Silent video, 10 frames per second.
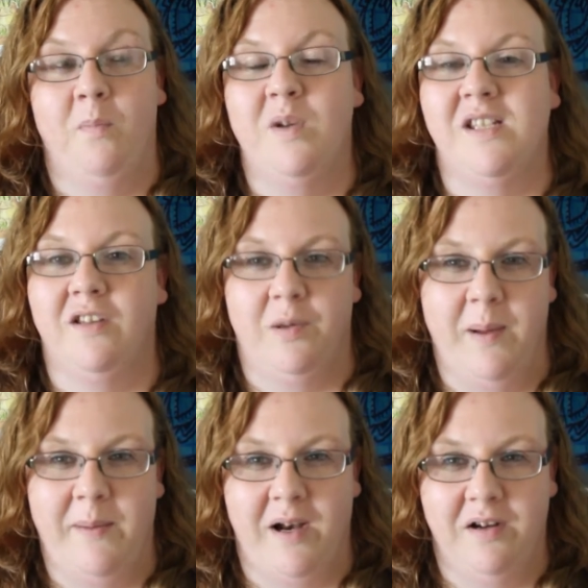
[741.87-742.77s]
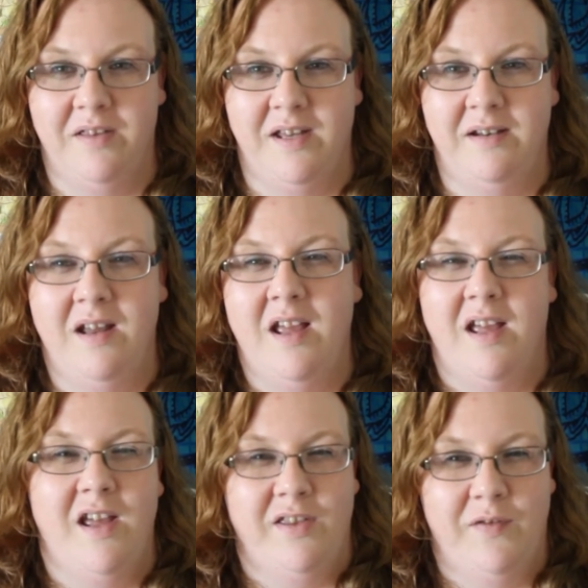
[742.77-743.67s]
was a little bit better than
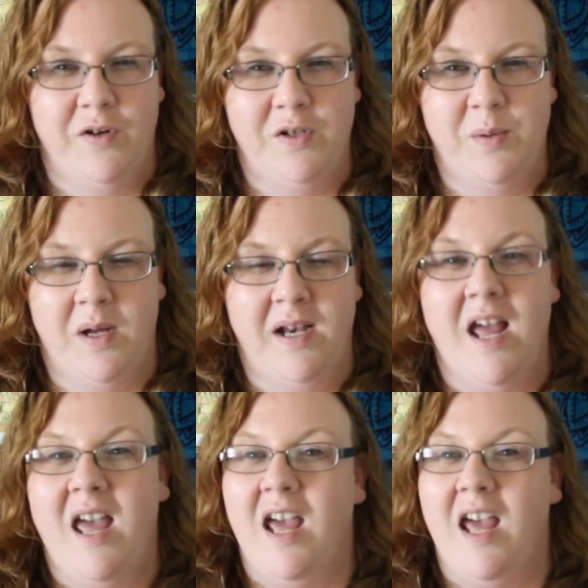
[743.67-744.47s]
the first one.